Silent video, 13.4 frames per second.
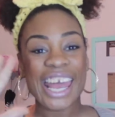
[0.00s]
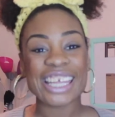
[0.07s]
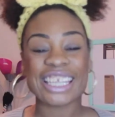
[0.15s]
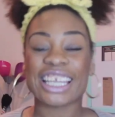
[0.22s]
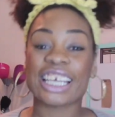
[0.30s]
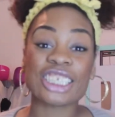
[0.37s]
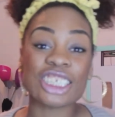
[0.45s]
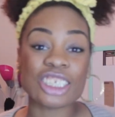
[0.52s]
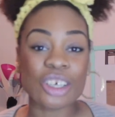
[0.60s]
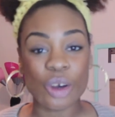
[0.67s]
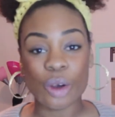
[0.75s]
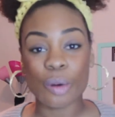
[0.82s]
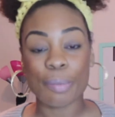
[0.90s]
Today, let's
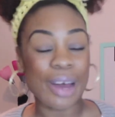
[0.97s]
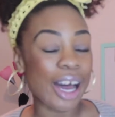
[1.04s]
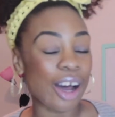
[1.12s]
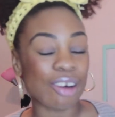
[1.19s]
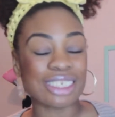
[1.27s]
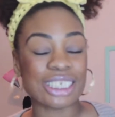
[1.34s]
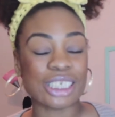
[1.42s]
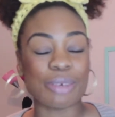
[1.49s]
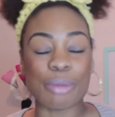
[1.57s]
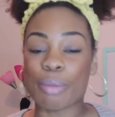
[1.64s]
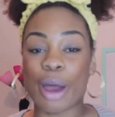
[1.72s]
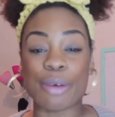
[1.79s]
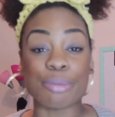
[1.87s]
talk about
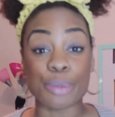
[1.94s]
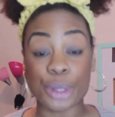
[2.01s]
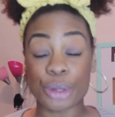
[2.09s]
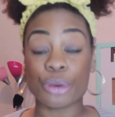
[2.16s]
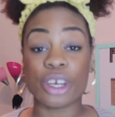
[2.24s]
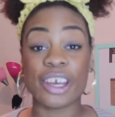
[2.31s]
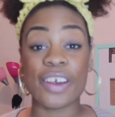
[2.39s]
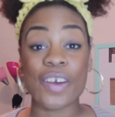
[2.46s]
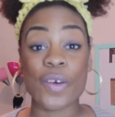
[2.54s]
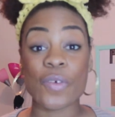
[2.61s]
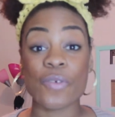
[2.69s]
some of my beauty